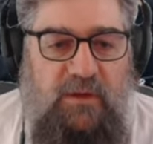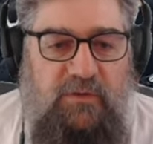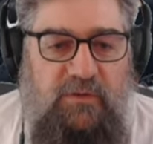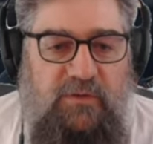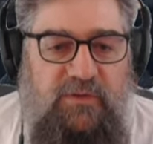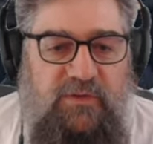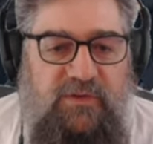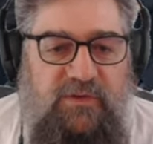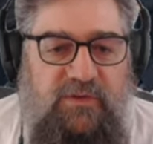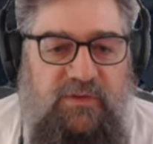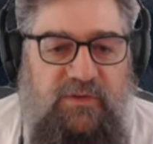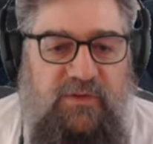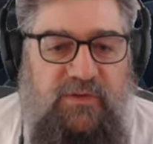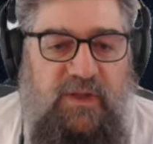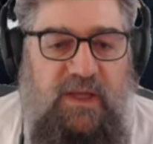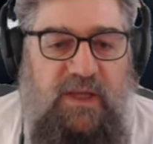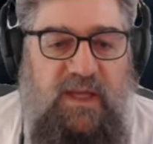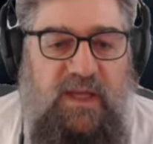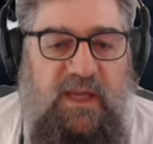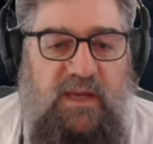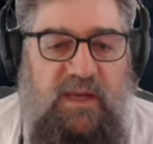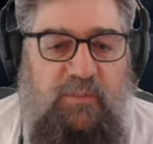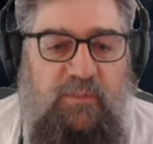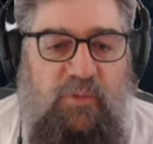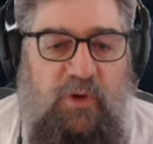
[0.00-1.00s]
This is the
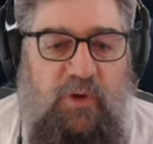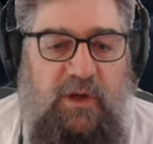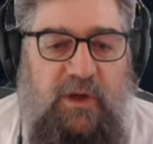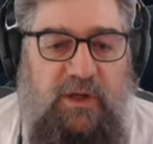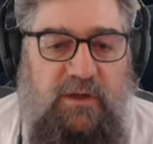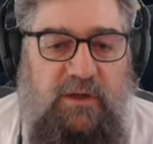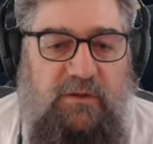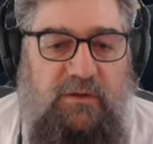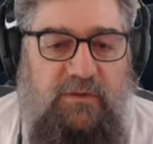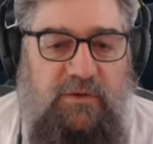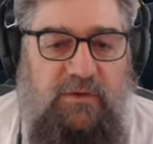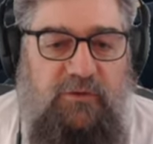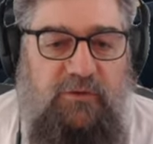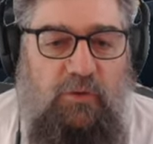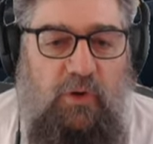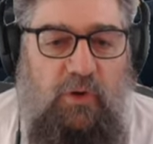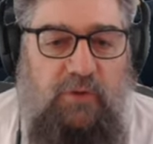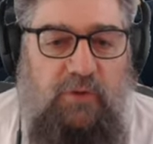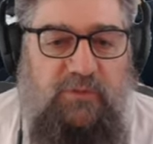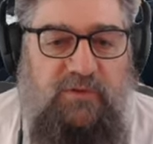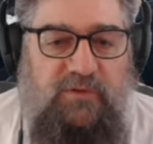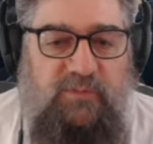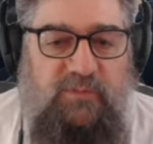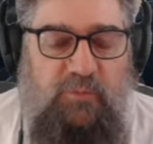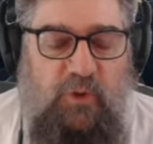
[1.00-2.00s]
air brake, the
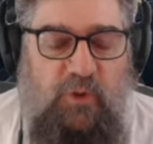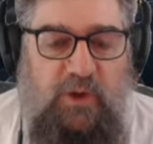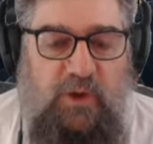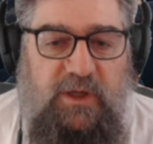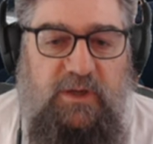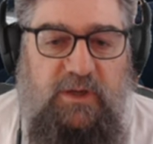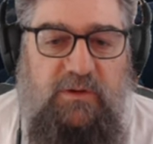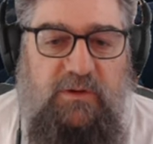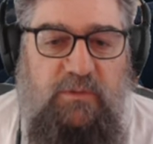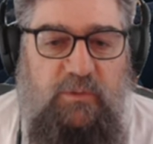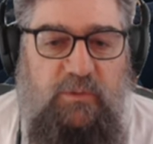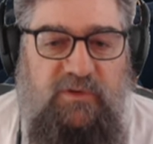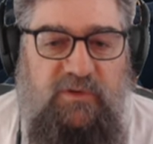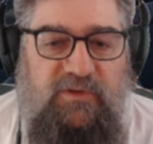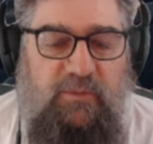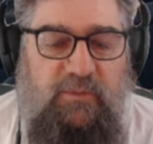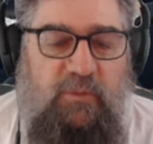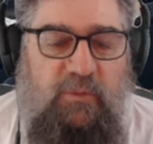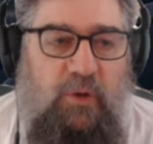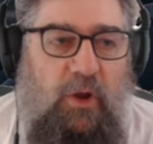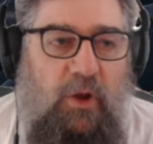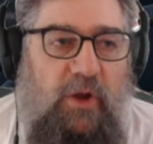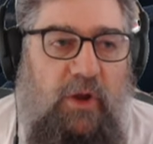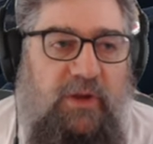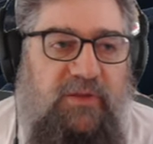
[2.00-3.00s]
driver's brake, which
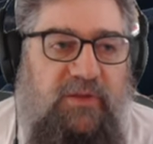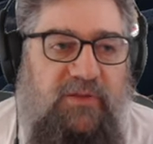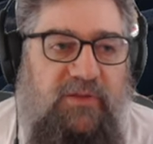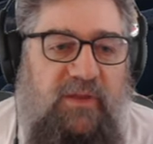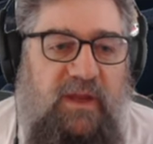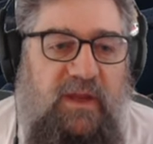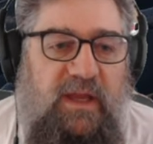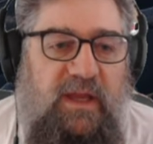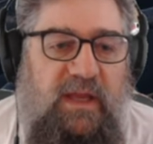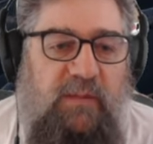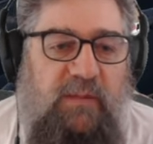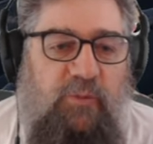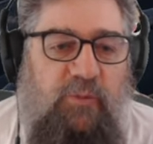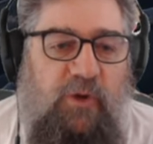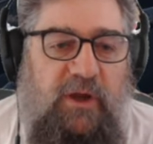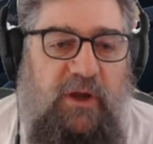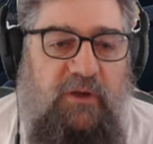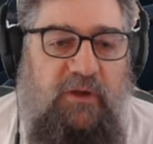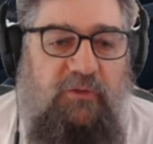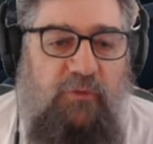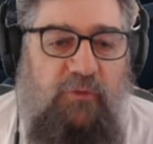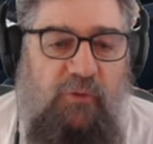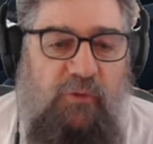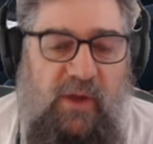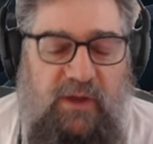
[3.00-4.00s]
applies the air
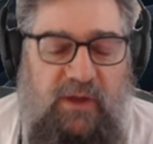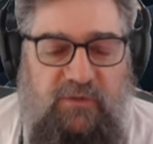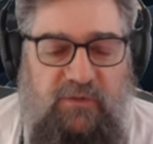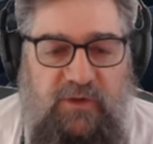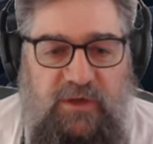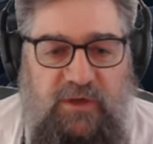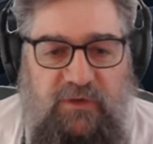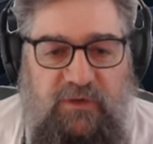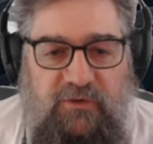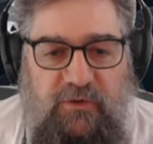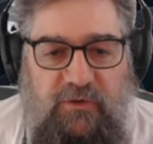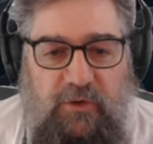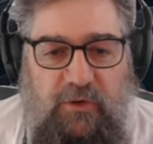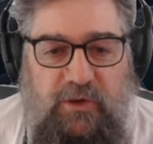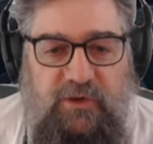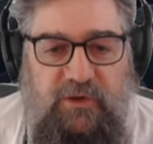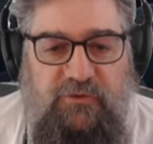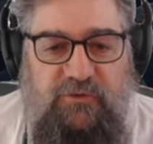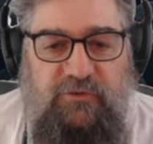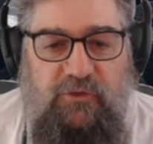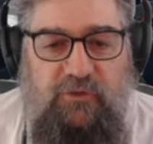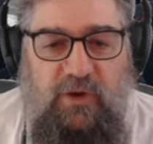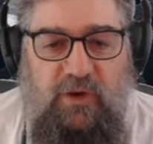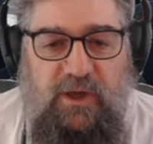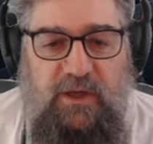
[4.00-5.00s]
brake throughout the entire
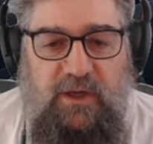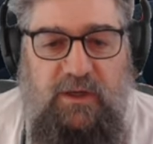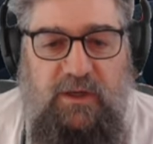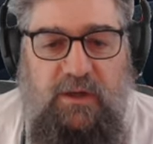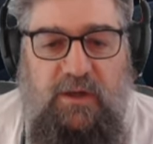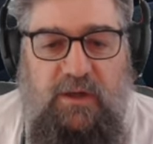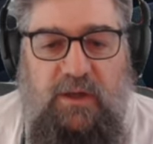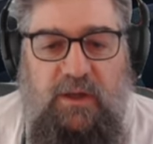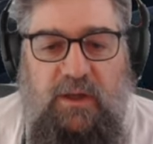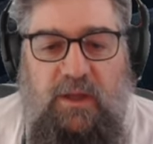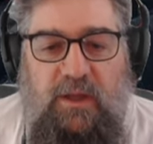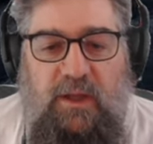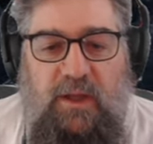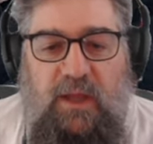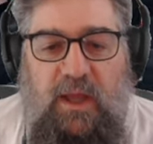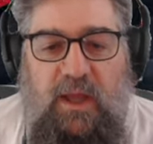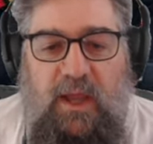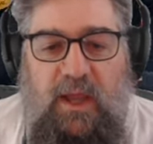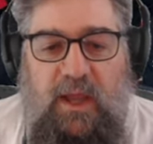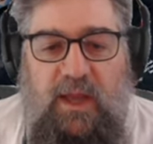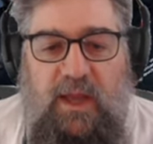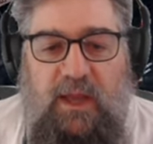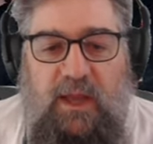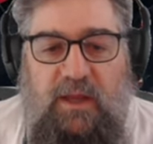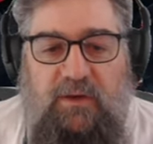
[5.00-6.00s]
train
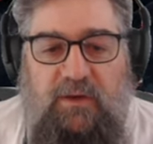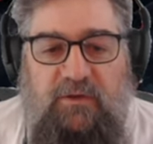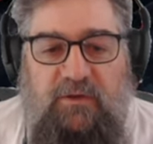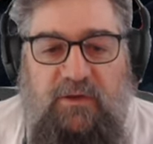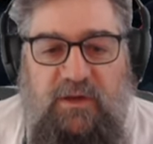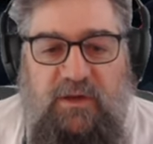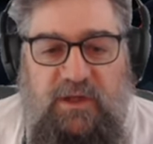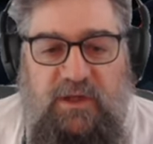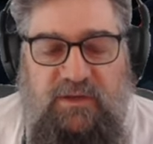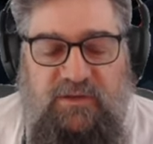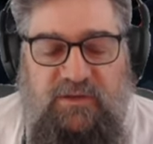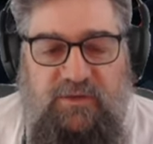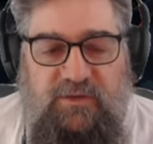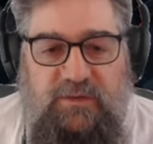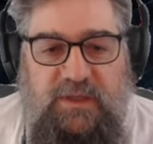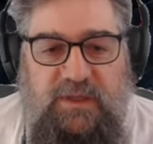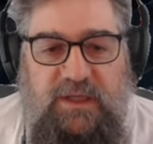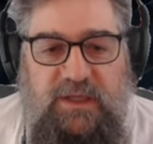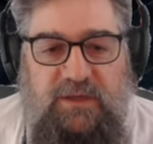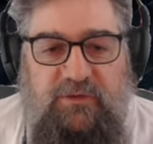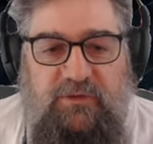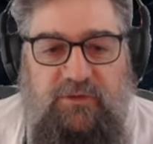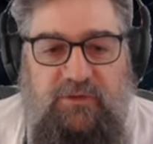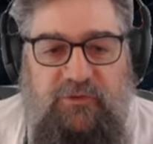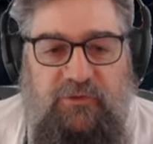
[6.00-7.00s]
and it's
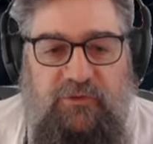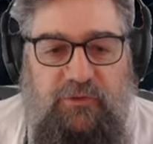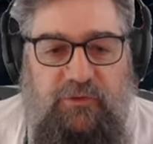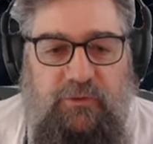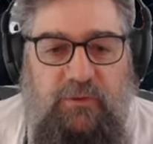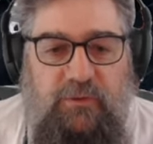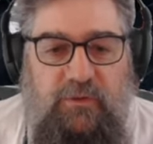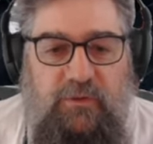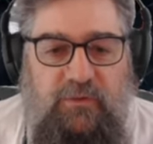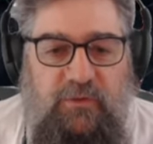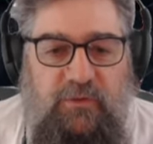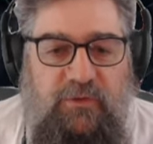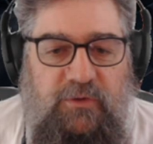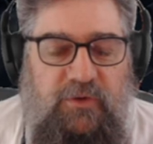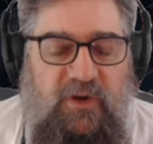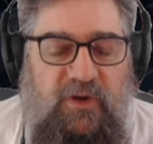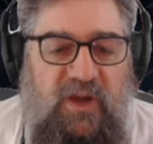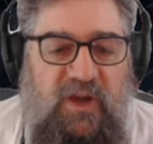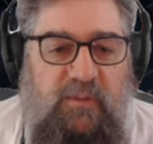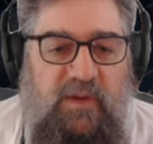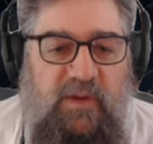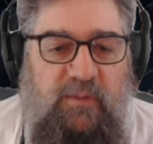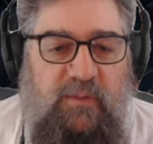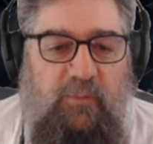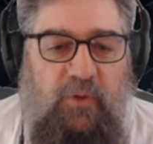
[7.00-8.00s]
linked to the
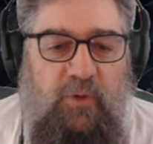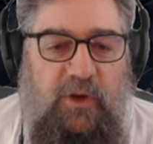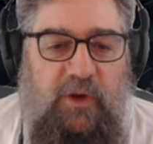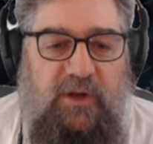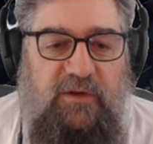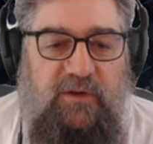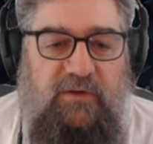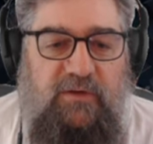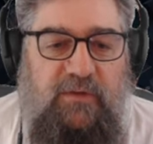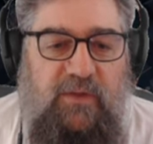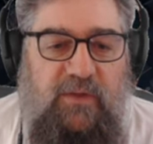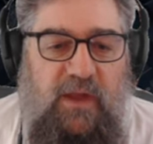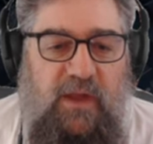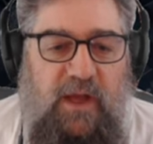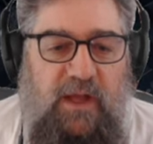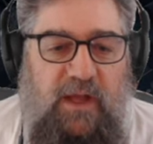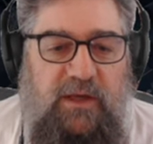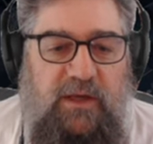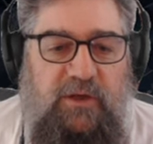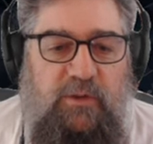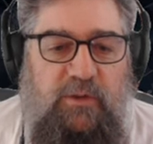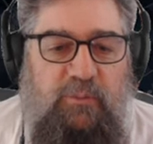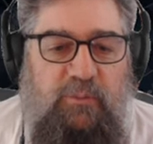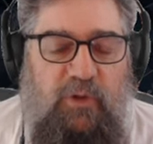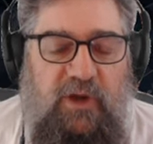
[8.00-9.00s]
dynamic brake. So the
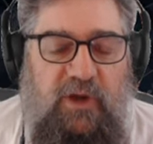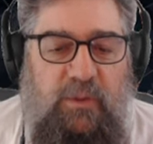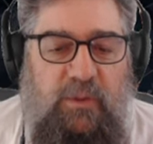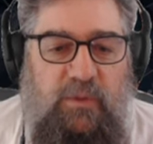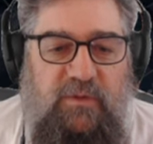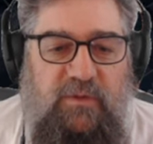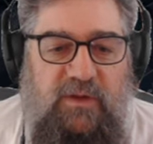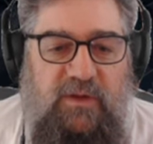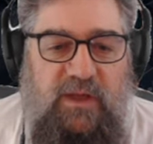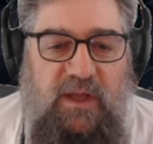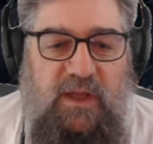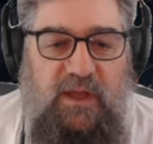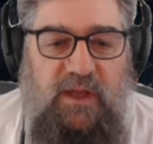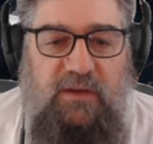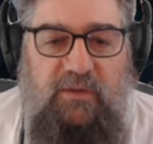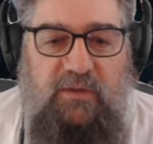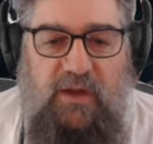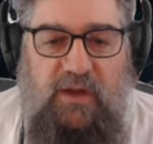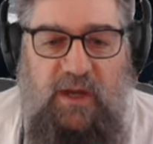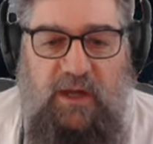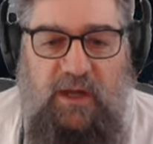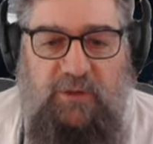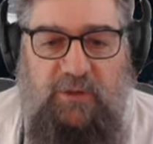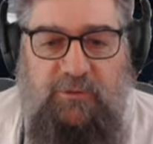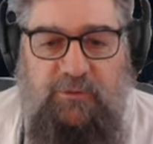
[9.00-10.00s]
harder you brake with the air, the
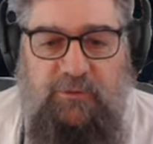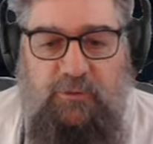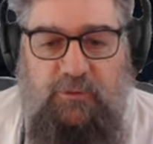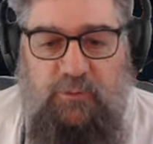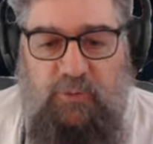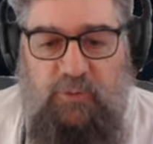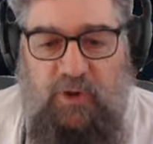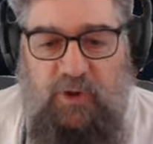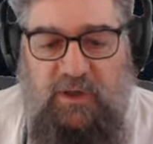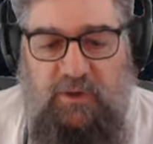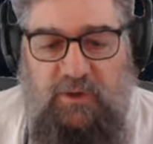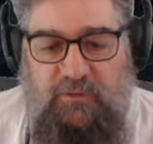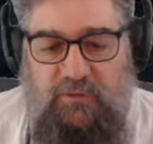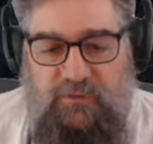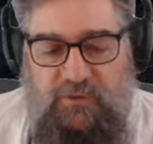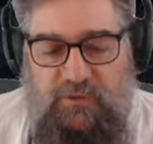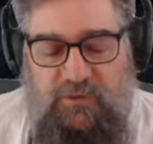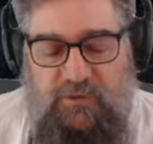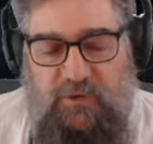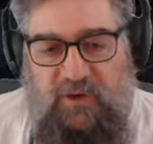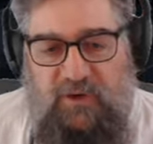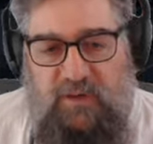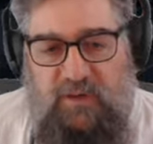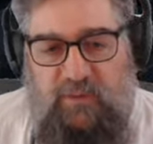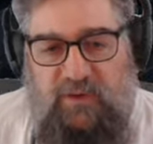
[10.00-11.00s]
harder it'll brake on the
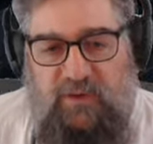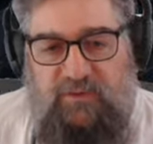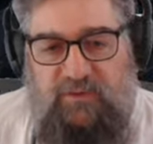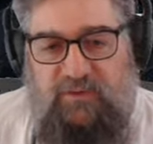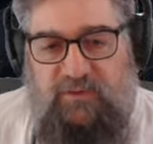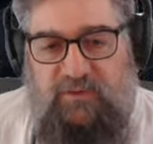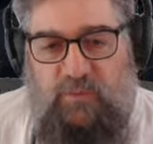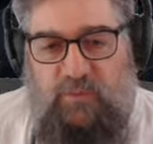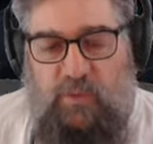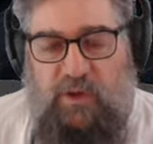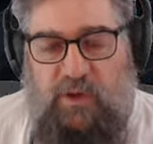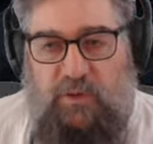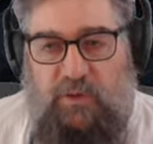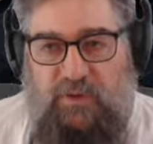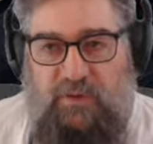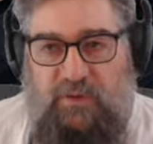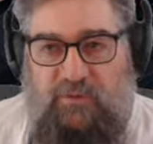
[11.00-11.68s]
dynamics as well.